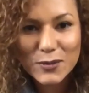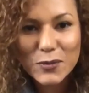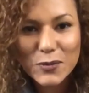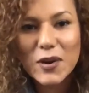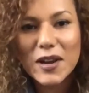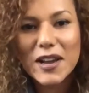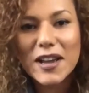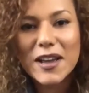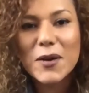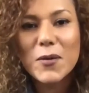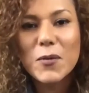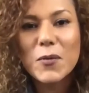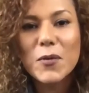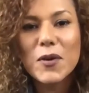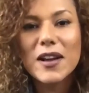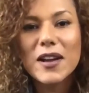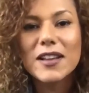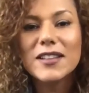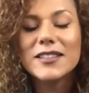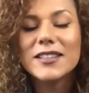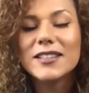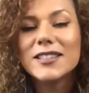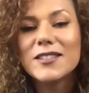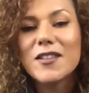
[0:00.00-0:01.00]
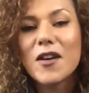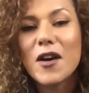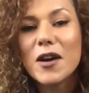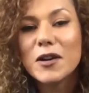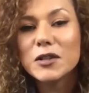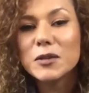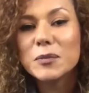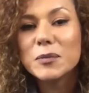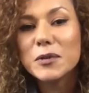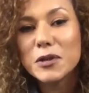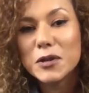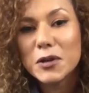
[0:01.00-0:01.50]
What does an
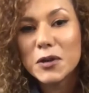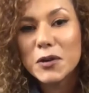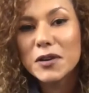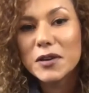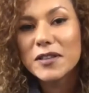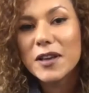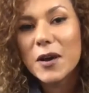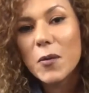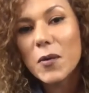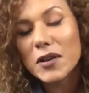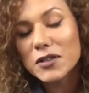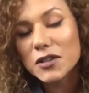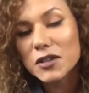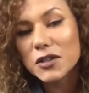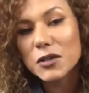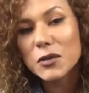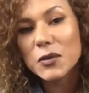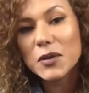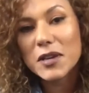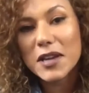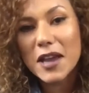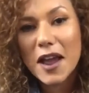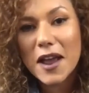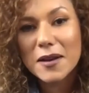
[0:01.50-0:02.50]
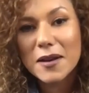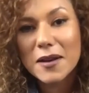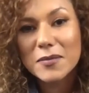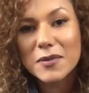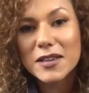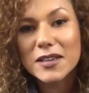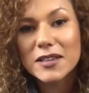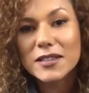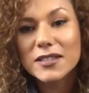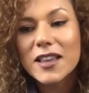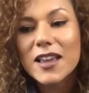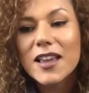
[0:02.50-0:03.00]
entrepreneur that wants to do
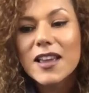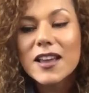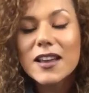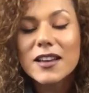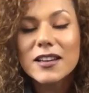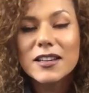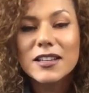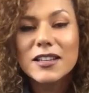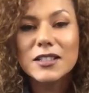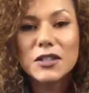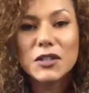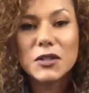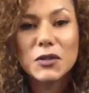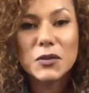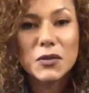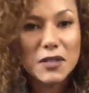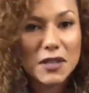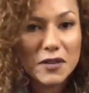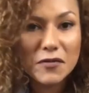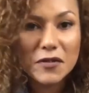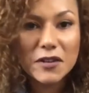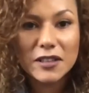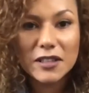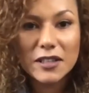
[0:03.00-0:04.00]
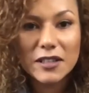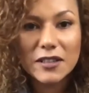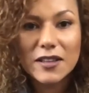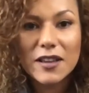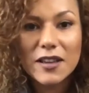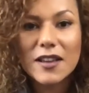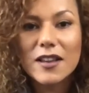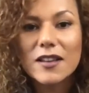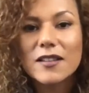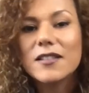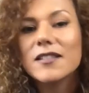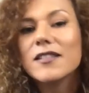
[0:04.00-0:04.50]
cannabis need to do differently
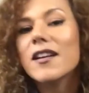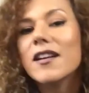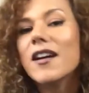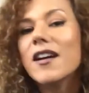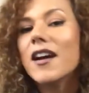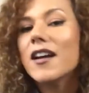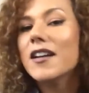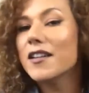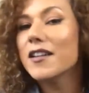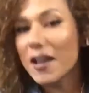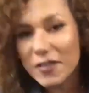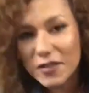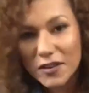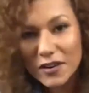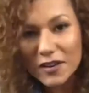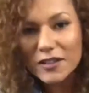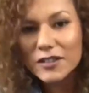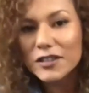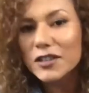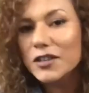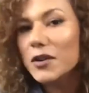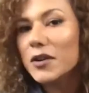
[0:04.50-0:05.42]
than another,